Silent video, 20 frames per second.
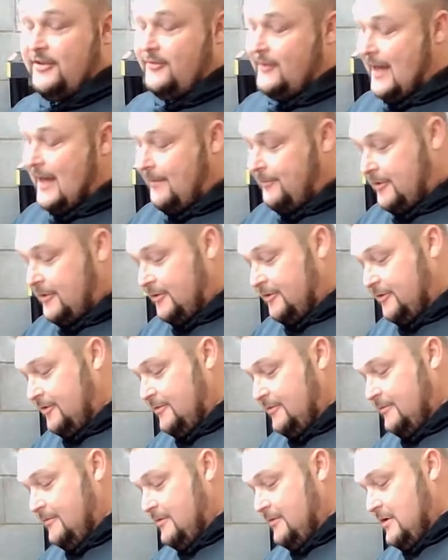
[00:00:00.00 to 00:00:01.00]
the Raptors.
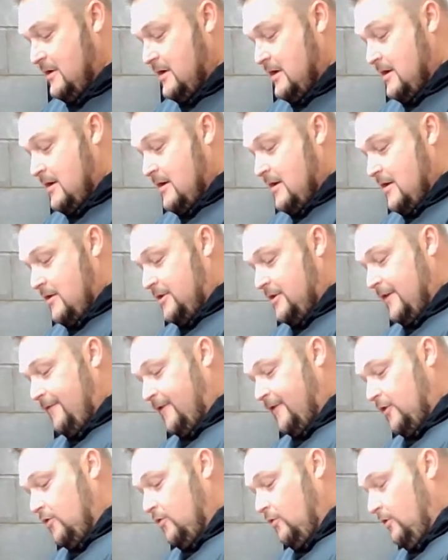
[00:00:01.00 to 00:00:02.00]
They're
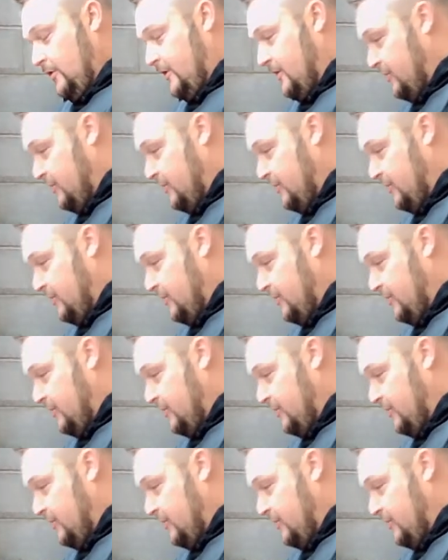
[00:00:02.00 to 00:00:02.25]
definitely a cool looking